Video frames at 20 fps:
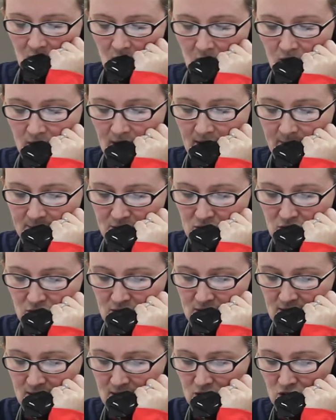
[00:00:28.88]
Okay, Mr.
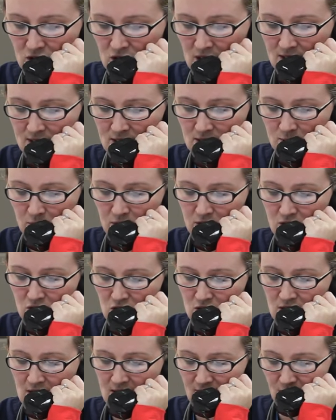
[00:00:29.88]
Sanchez. What is
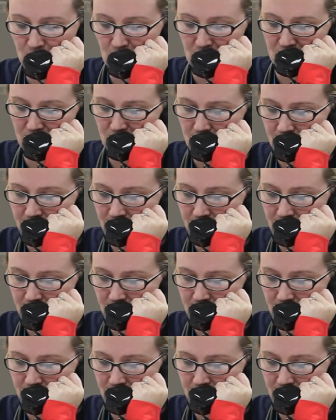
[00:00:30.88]
your date of birth?